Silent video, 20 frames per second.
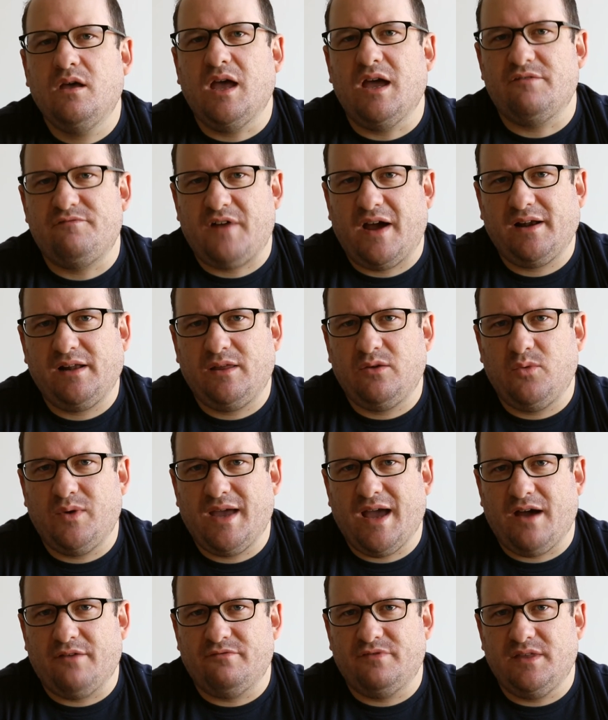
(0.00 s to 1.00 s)
And finally, we
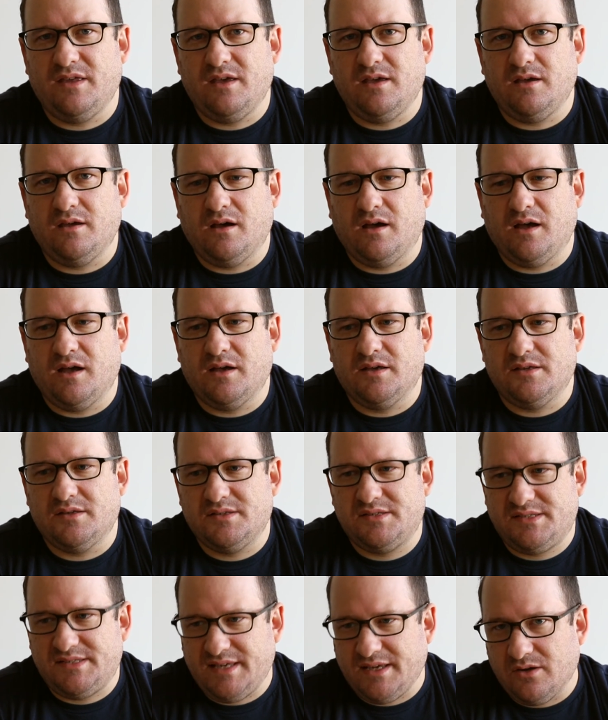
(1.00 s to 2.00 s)
have the
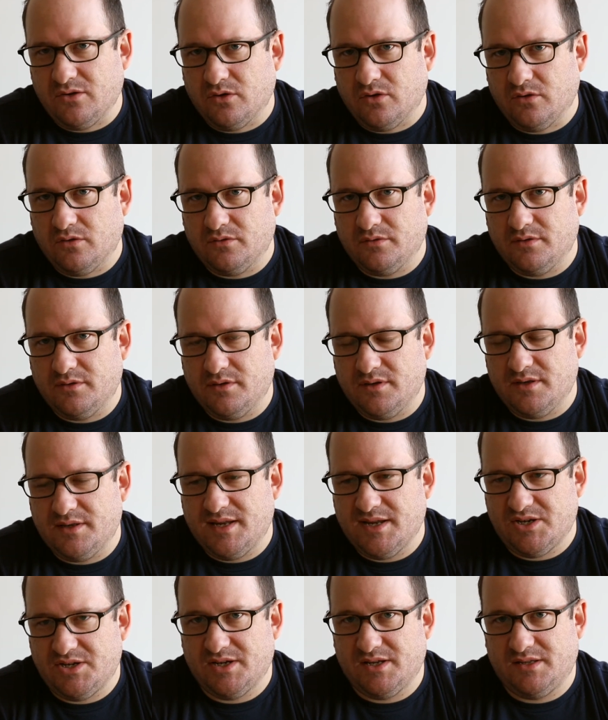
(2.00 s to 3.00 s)
single
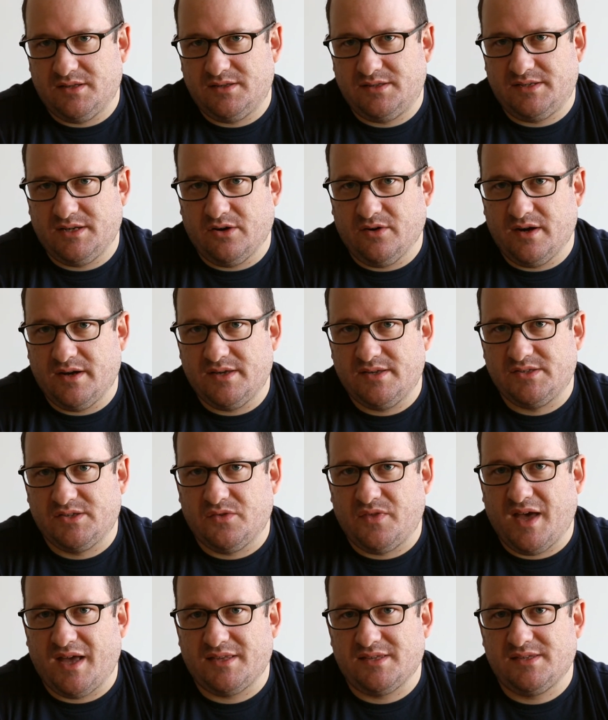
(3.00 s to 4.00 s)
digit series. So
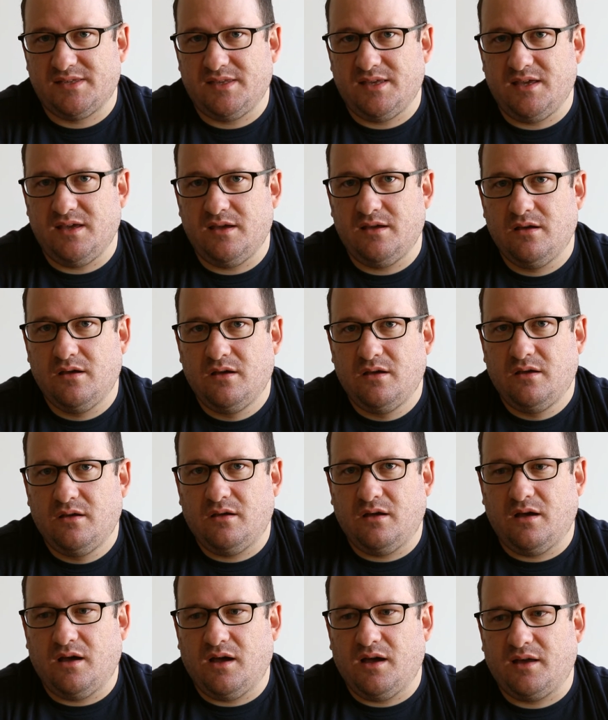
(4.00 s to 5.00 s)
that's the
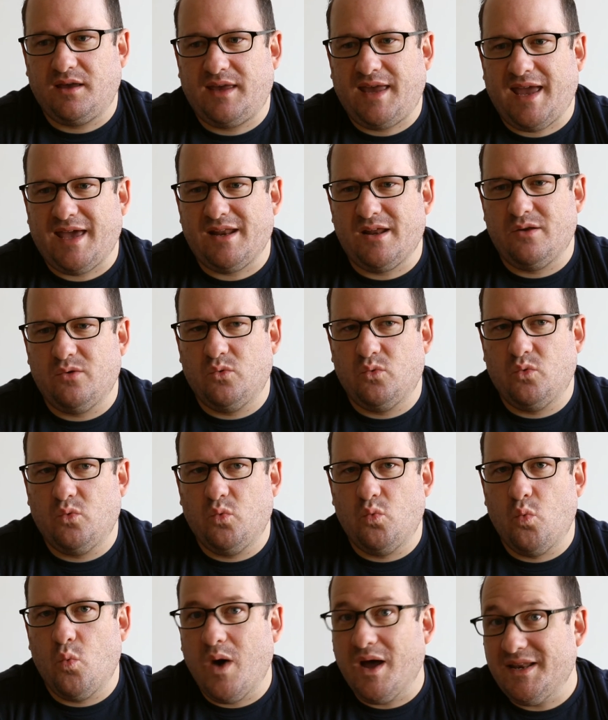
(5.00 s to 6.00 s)
Canon
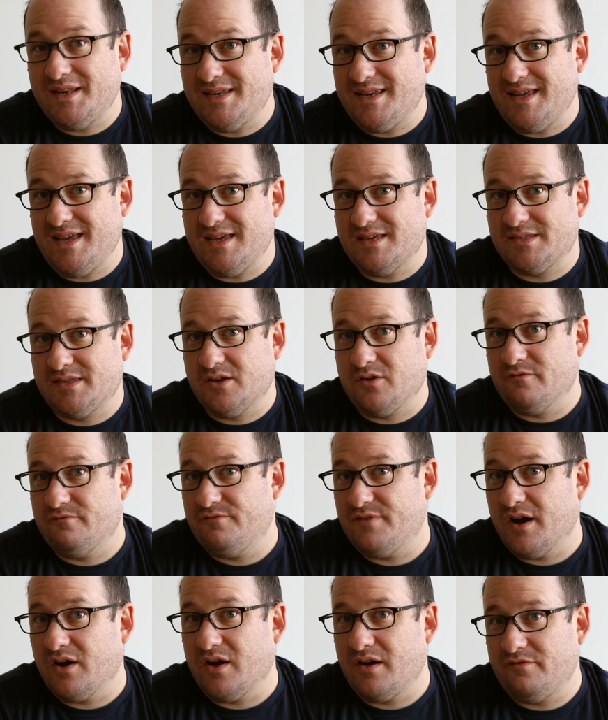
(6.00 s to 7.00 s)
1D is their
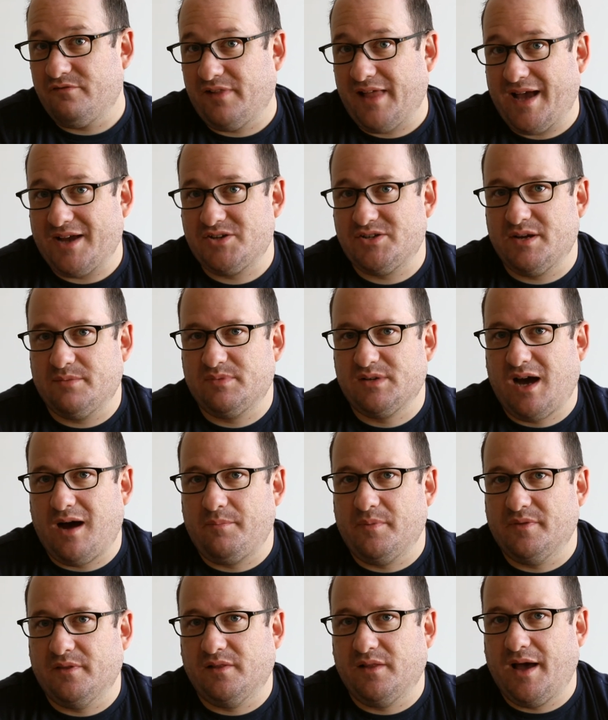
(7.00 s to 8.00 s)
very flagship
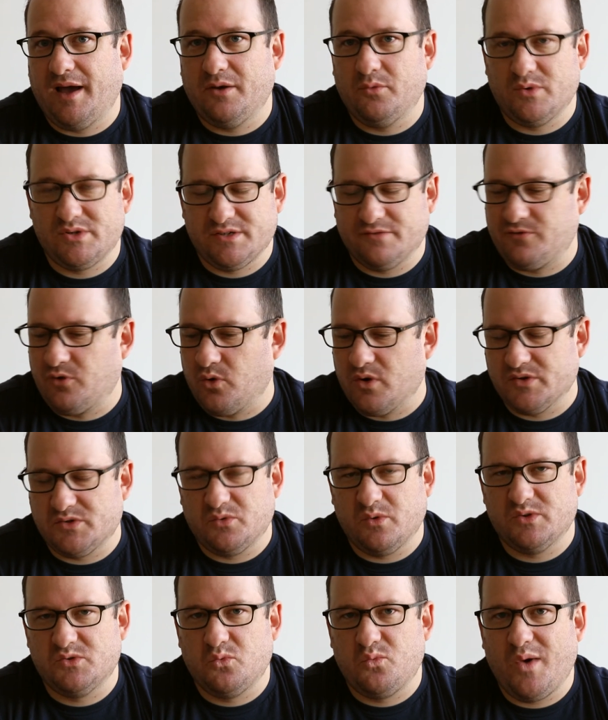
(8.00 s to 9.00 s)
top of the line, which of course
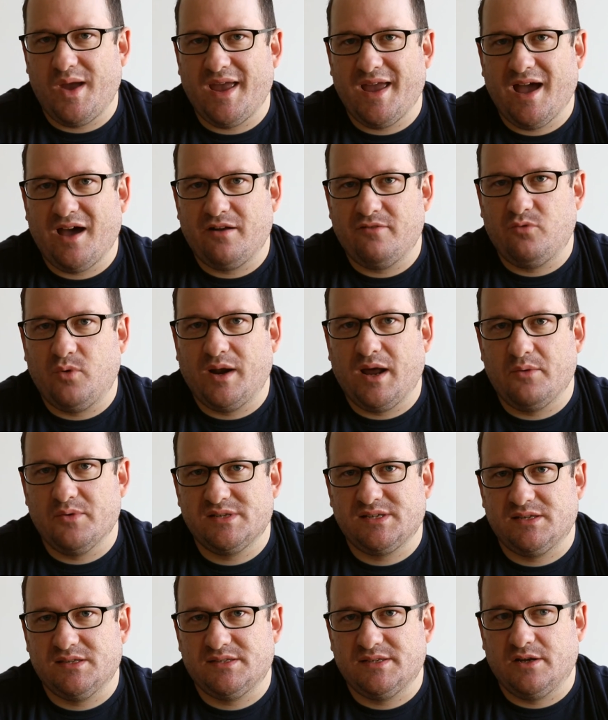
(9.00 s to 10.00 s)
was way out of what I
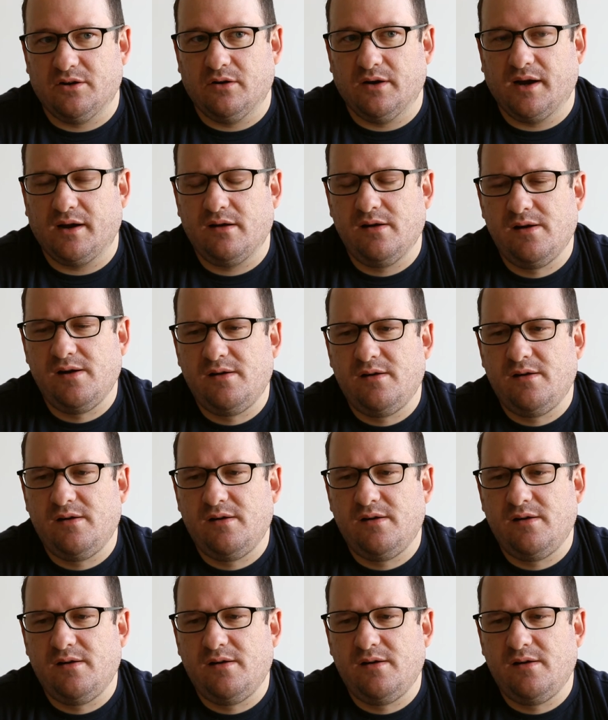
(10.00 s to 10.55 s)
was considering.